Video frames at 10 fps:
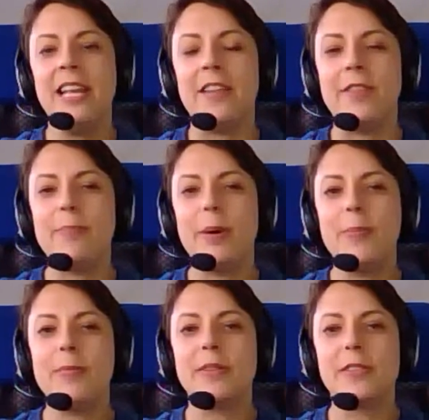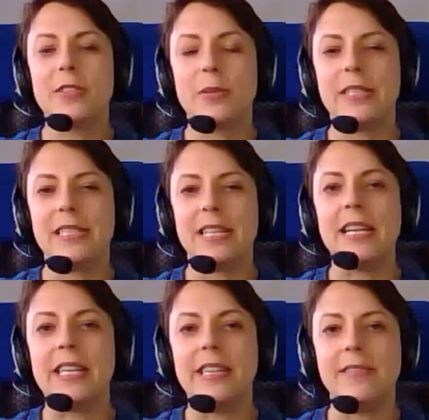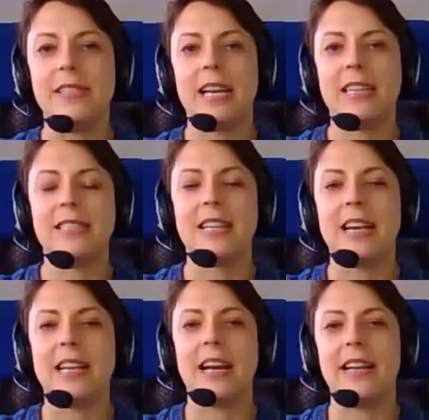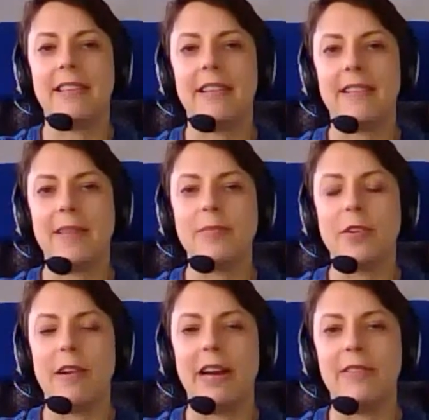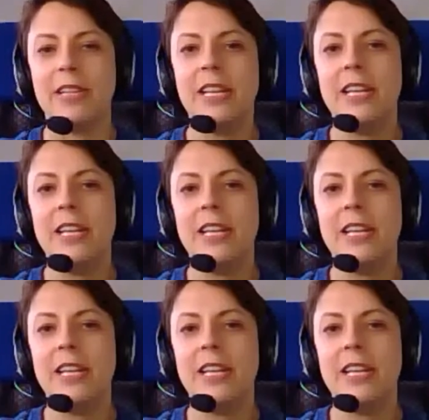if you pop them onto Twitter and use the hashtag ITSM crowd,